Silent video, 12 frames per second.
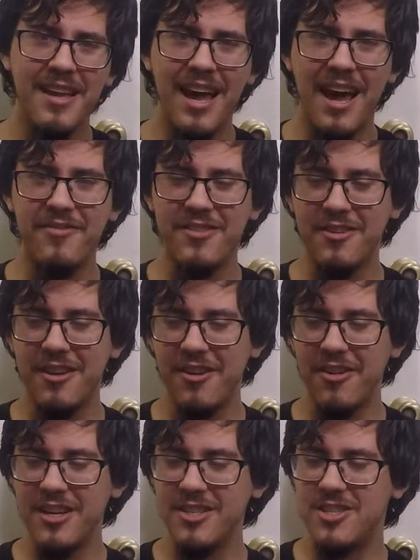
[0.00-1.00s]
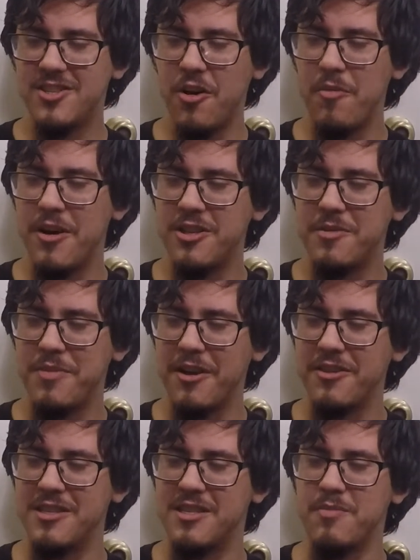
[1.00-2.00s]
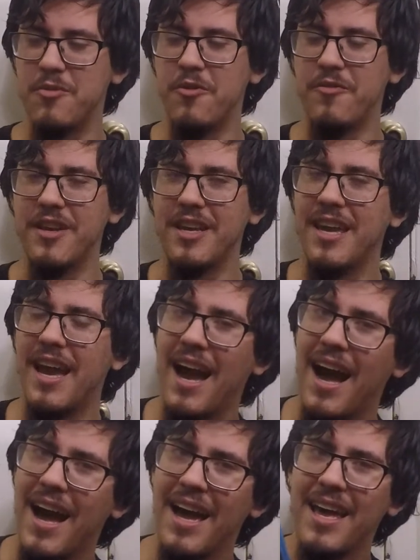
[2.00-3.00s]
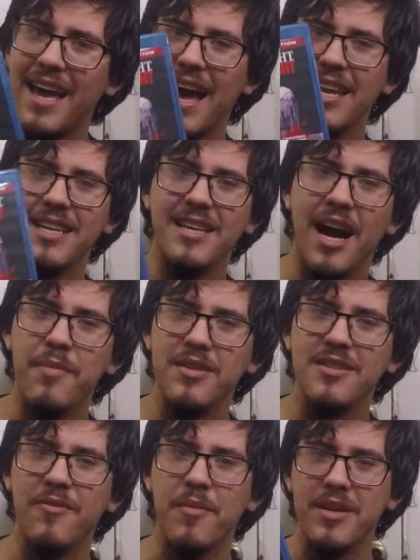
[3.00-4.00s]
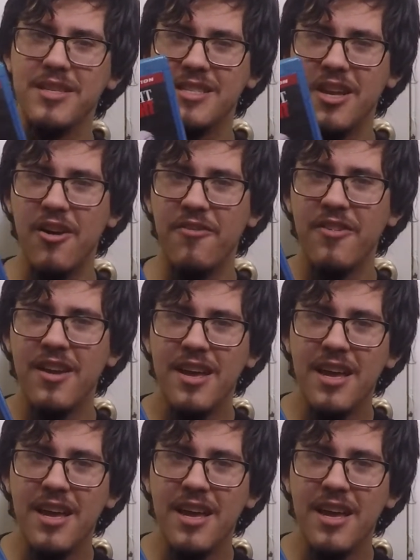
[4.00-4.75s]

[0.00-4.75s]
After hearing so much about this movie, I had to cop this for myself.